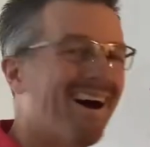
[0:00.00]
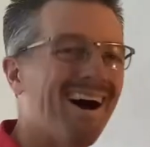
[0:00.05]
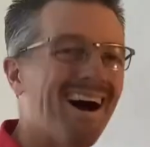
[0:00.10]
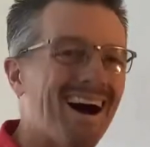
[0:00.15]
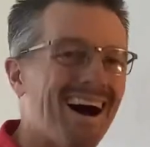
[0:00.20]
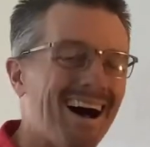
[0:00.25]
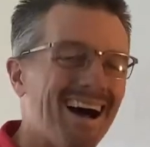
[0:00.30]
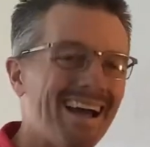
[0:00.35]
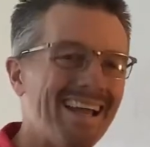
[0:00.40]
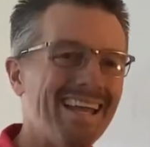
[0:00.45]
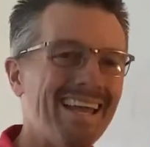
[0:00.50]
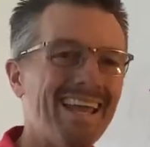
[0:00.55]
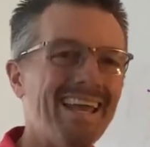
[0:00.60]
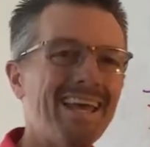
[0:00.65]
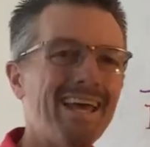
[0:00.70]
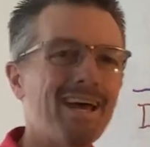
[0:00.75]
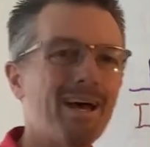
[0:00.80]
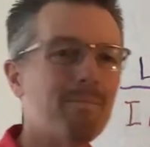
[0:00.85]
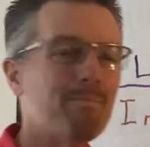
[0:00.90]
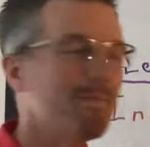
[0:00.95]
I
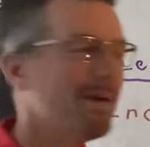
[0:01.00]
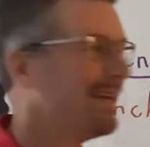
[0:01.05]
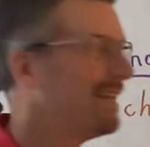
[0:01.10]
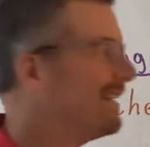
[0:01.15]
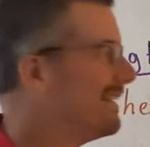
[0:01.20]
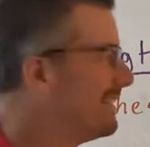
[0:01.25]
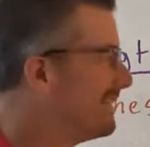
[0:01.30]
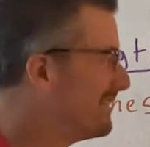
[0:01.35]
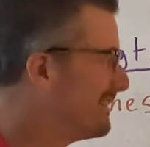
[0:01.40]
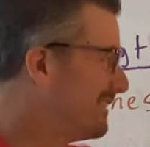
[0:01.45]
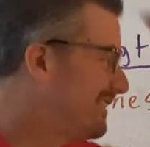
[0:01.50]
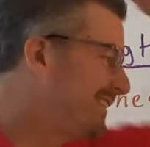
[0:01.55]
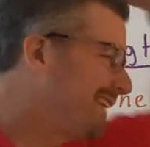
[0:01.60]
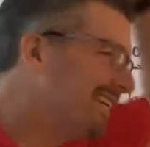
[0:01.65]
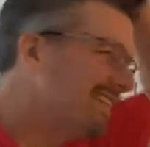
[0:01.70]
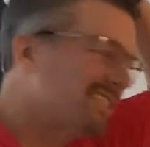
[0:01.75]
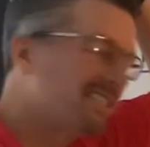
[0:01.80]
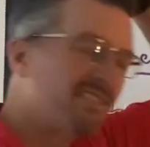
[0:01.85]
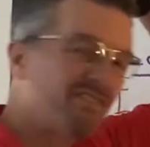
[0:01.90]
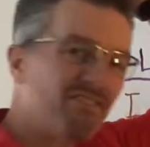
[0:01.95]
am
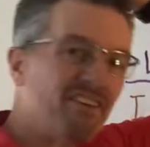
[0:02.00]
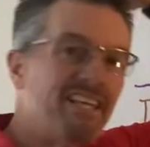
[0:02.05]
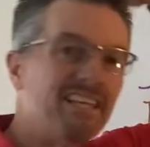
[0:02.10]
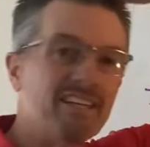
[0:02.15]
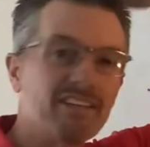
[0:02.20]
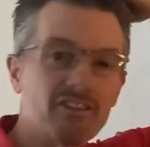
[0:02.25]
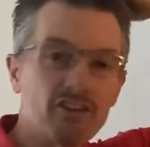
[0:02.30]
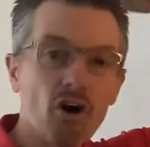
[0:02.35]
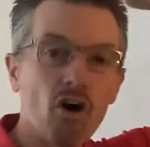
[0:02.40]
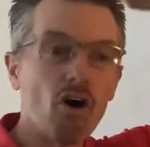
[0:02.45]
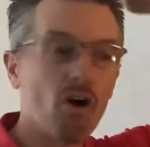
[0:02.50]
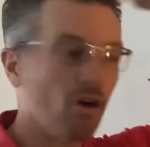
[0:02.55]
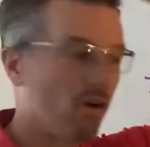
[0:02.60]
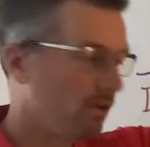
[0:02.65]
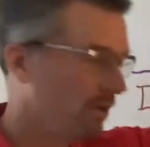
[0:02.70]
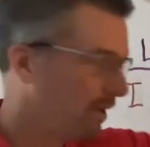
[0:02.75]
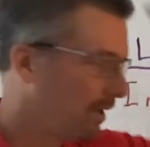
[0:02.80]
6 feet tall.